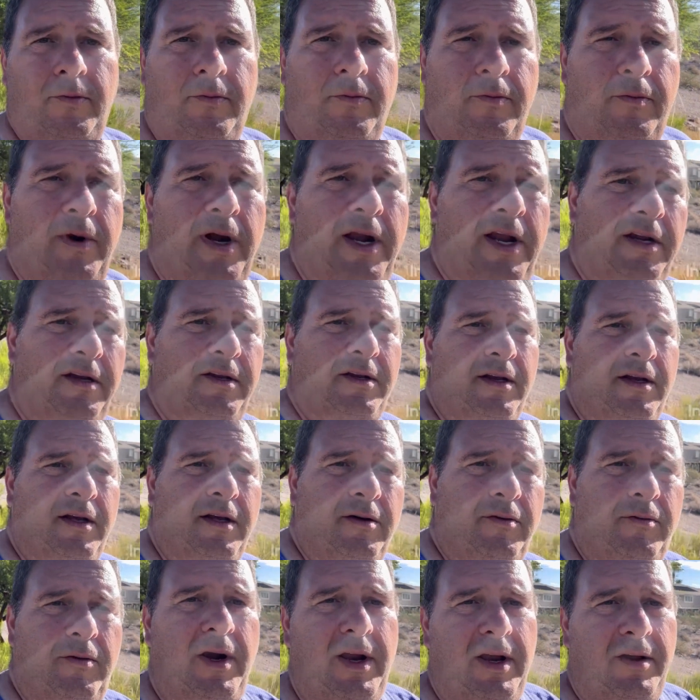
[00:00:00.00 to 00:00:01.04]
Ranting
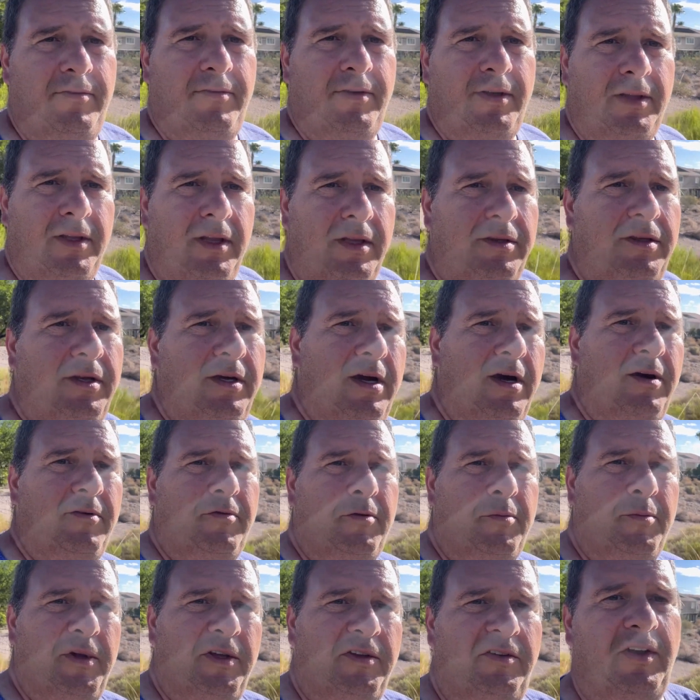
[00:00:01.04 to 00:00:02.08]
and raving that the
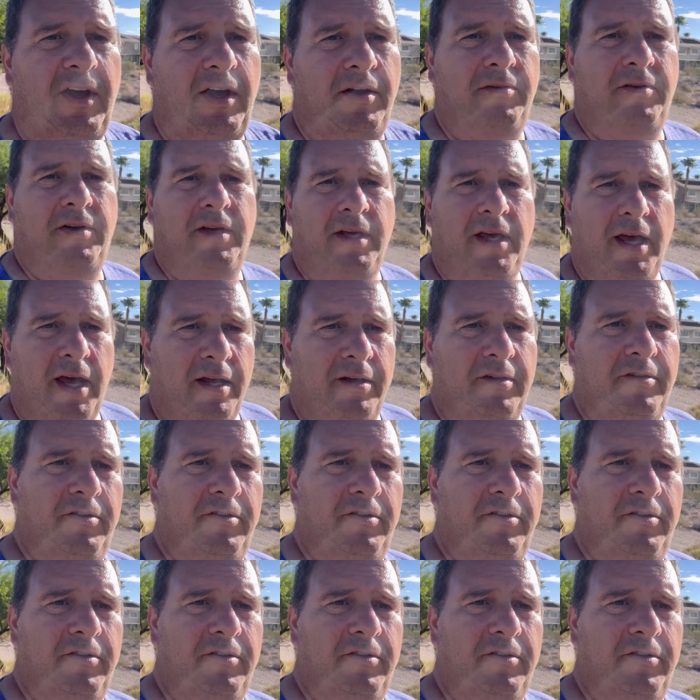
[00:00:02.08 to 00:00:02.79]
government's out to get